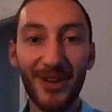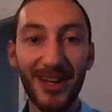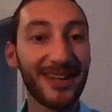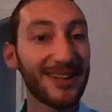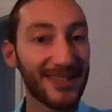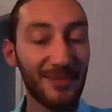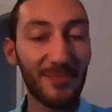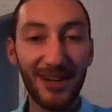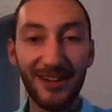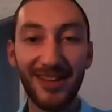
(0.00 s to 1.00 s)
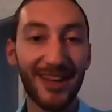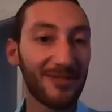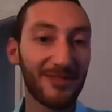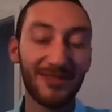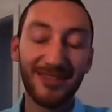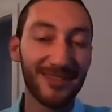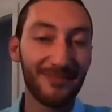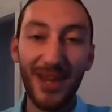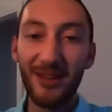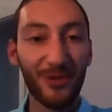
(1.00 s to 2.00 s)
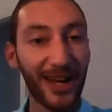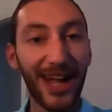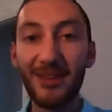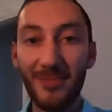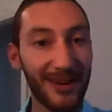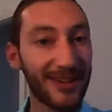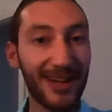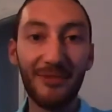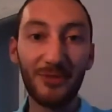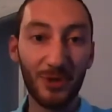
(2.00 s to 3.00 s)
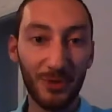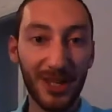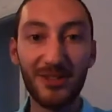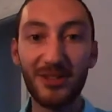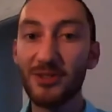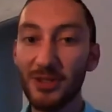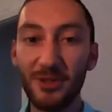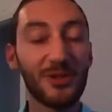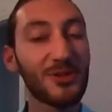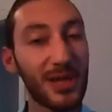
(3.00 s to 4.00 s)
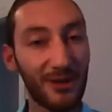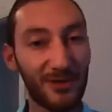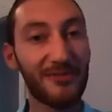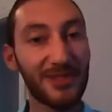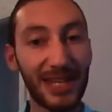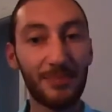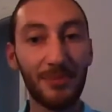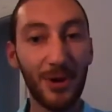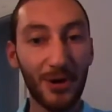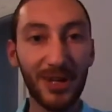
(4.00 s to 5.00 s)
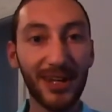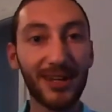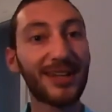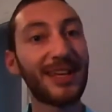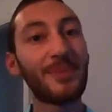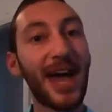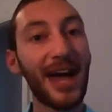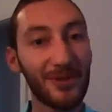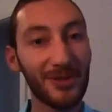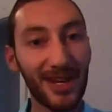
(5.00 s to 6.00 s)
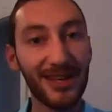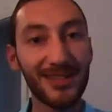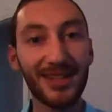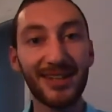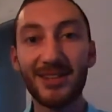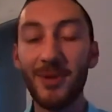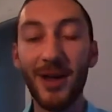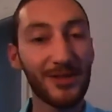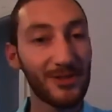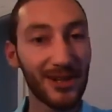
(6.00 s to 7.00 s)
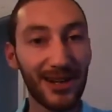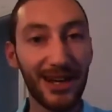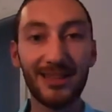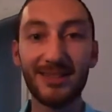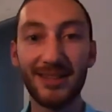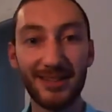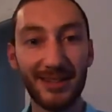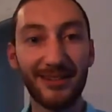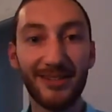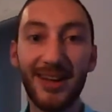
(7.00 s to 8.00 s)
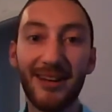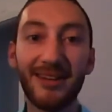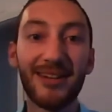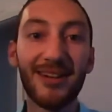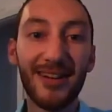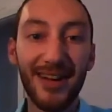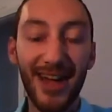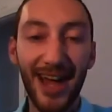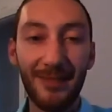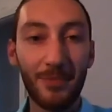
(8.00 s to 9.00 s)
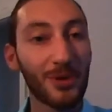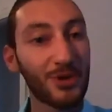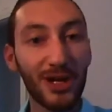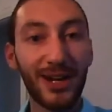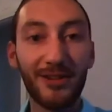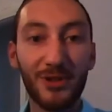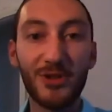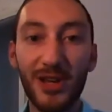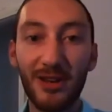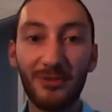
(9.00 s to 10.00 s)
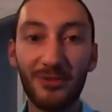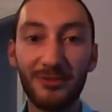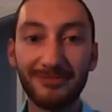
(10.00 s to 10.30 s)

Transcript: you know, it is up there, they may forget about it after a week. So you do yourself have to keep promoting it, keep advertising it, sponsoring content here and there, and pushing it out yourself.